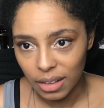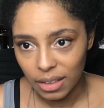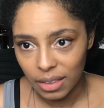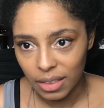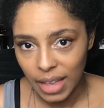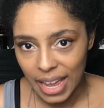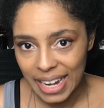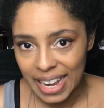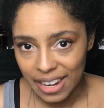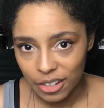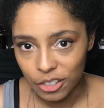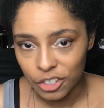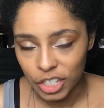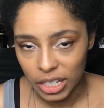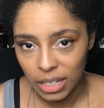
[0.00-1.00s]
that
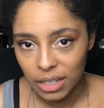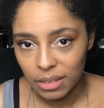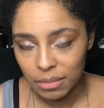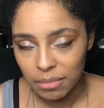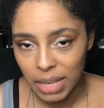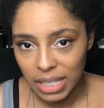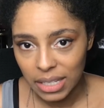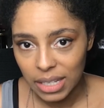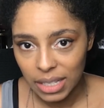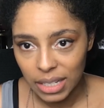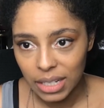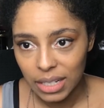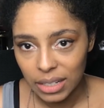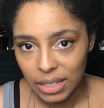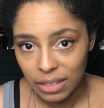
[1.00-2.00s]
energy
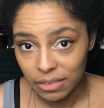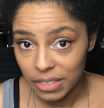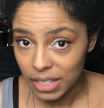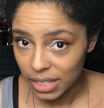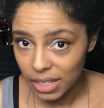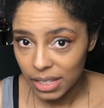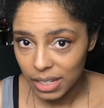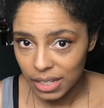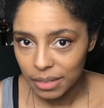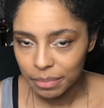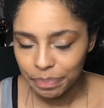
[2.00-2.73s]
mentally and physically.